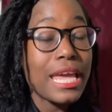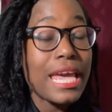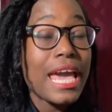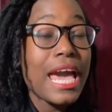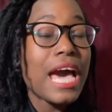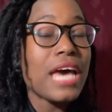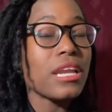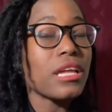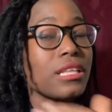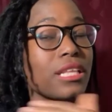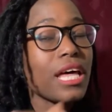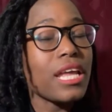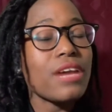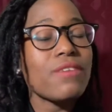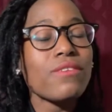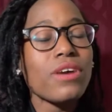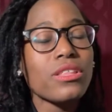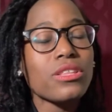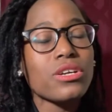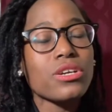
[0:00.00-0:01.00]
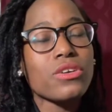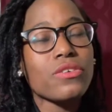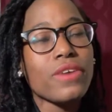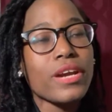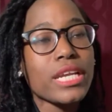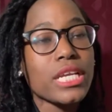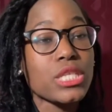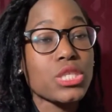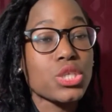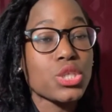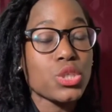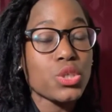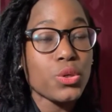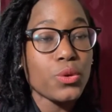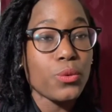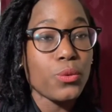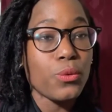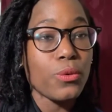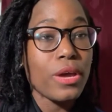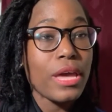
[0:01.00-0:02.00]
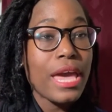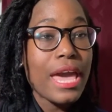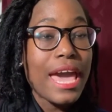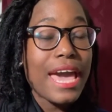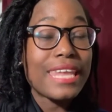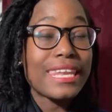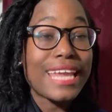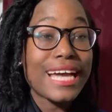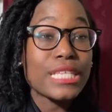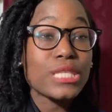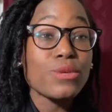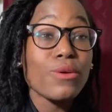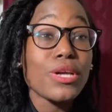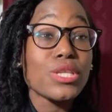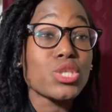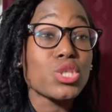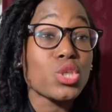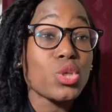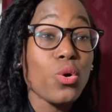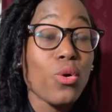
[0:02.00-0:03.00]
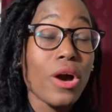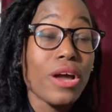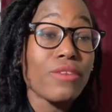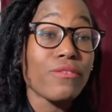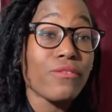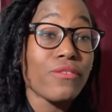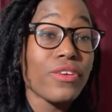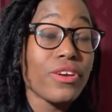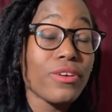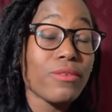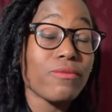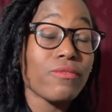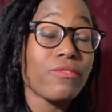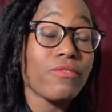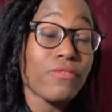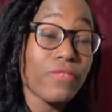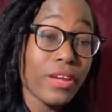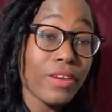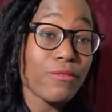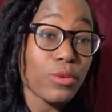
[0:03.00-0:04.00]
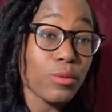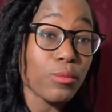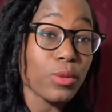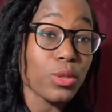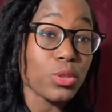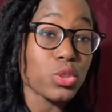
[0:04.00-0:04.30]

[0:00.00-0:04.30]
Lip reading: and a lot of other credits too, and that's why it's so unfavorable.